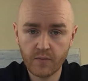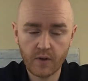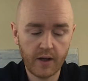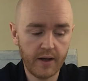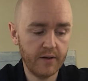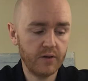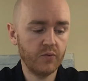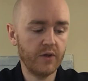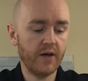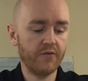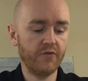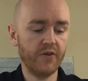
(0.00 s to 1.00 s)
And we
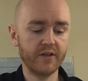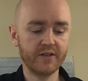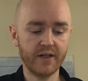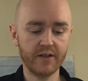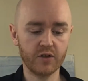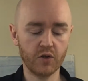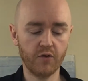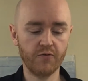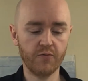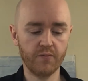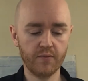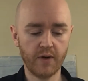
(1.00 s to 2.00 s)
have a felt sense of
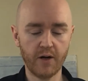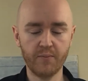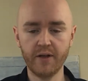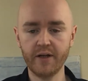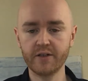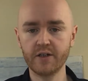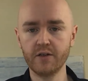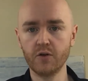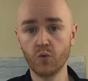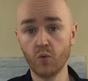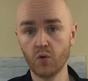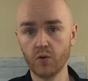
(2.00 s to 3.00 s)
our place in the
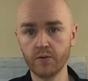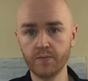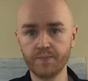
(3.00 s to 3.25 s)
world.